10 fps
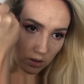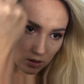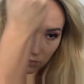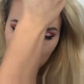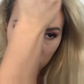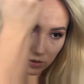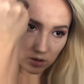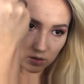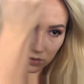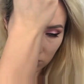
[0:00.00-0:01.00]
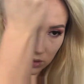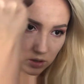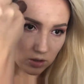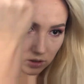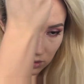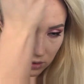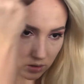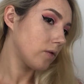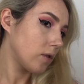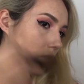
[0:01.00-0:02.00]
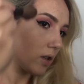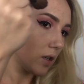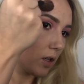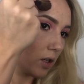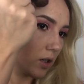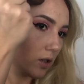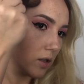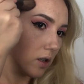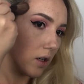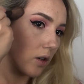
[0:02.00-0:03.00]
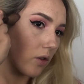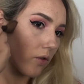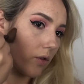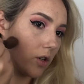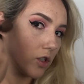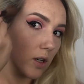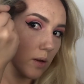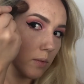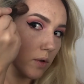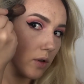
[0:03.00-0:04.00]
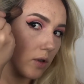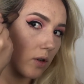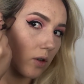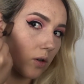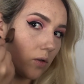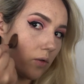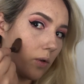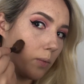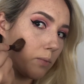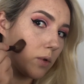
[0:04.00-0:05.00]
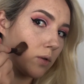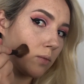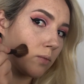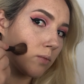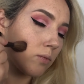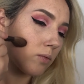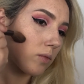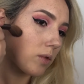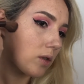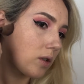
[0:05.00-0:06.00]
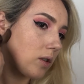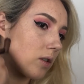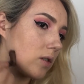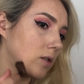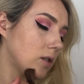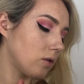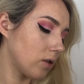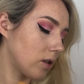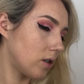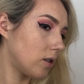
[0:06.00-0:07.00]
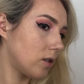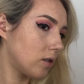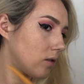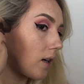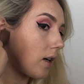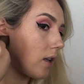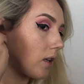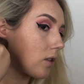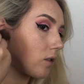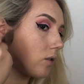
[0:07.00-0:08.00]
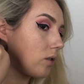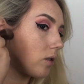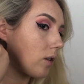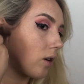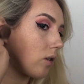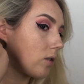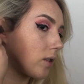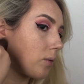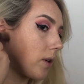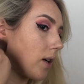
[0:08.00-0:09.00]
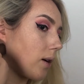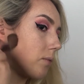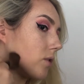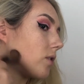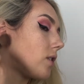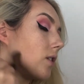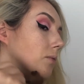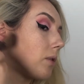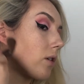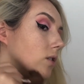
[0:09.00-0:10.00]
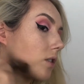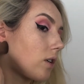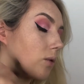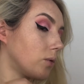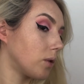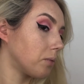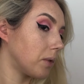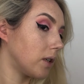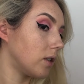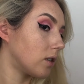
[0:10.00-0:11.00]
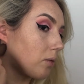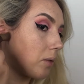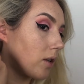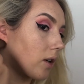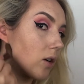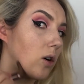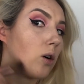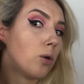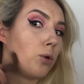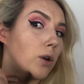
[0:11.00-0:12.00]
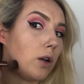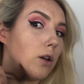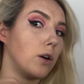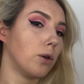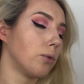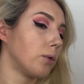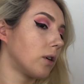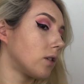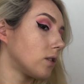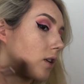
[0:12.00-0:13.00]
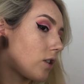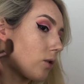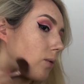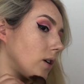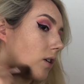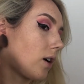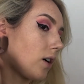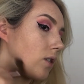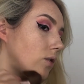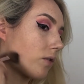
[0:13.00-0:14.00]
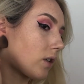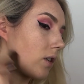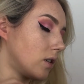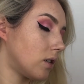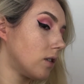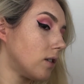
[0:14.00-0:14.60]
Make it more rounded. And here it's like 3 shape. Go boom and down there. I like to do it all the way up to the ear because I don't want my ear to be like, oh hello, we're such a white guys over here.